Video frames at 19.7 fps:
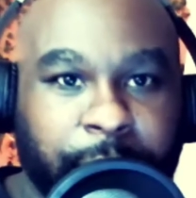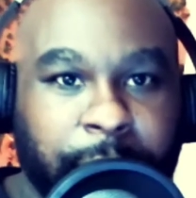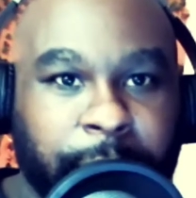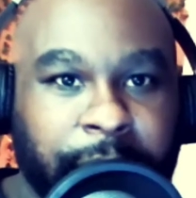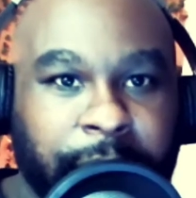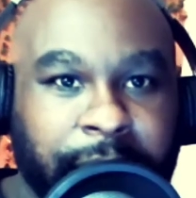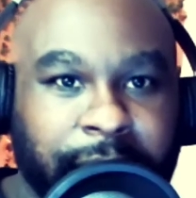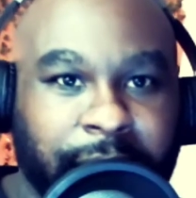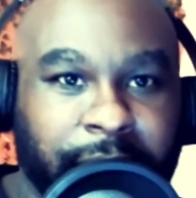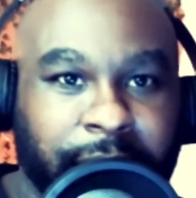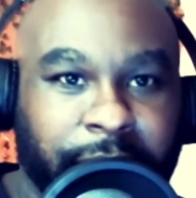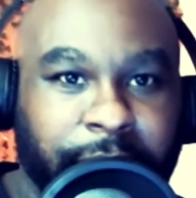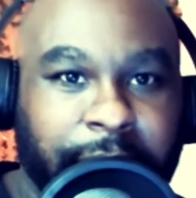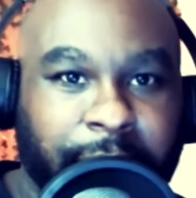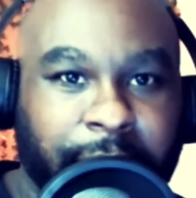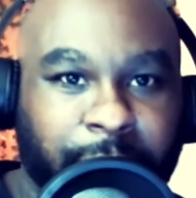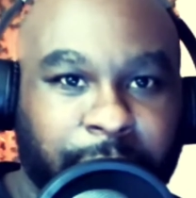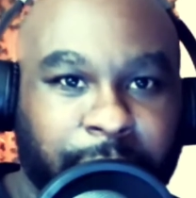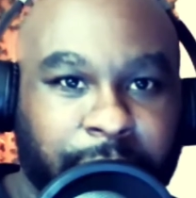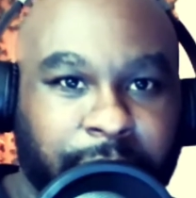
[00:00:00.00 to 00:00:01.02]
people I can
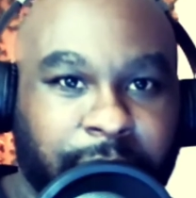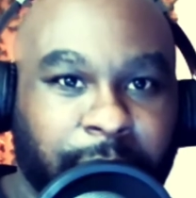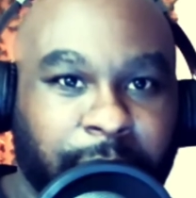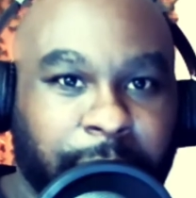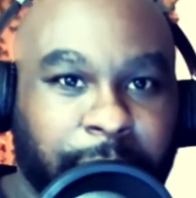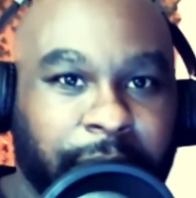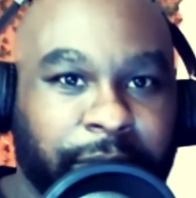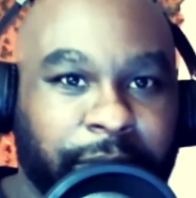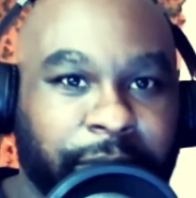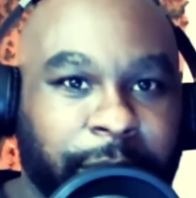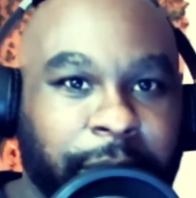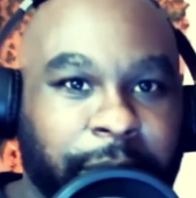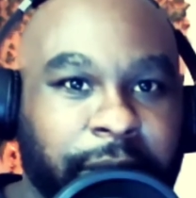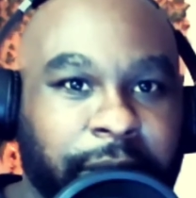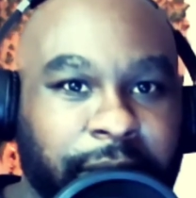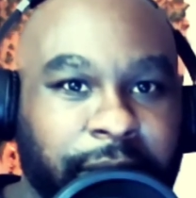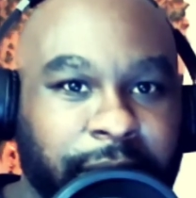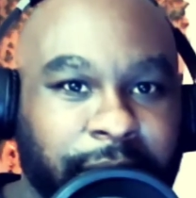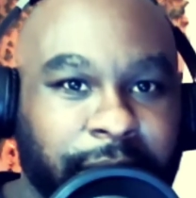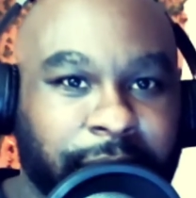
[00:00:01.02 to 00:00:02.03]
interact with, the better for
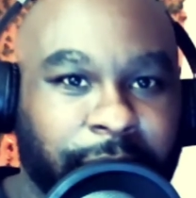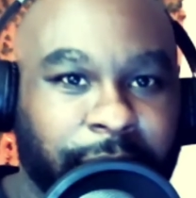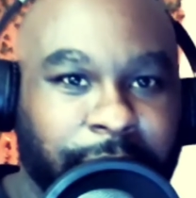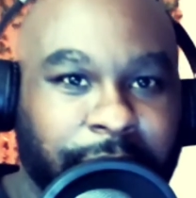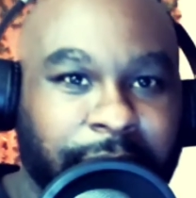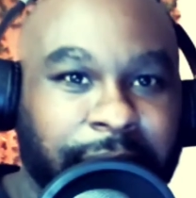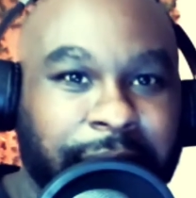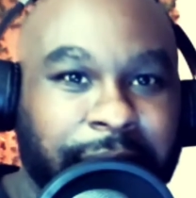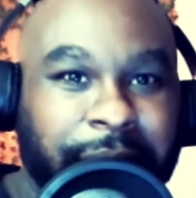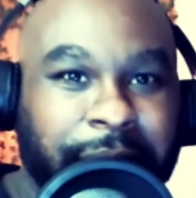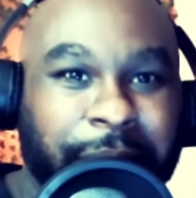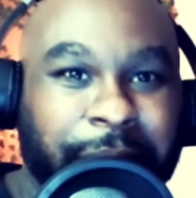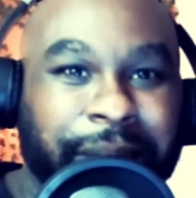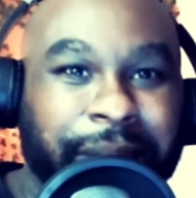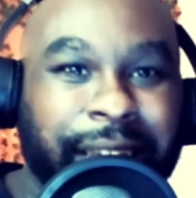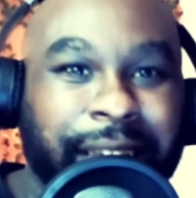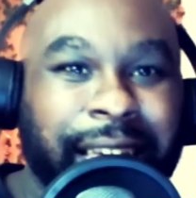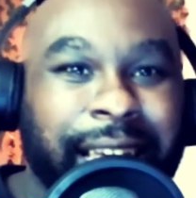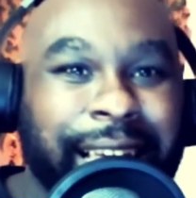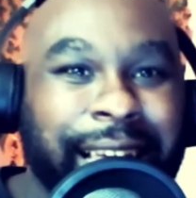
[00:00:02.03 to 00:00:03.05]
me. Okay,
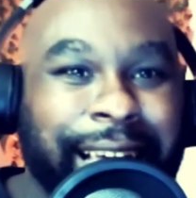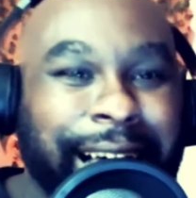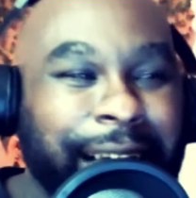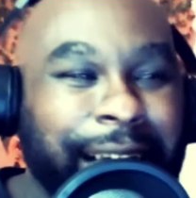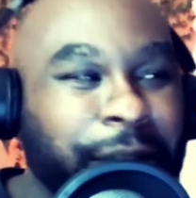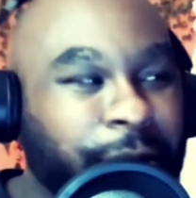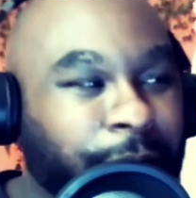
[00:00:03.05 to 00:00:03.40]
so I don't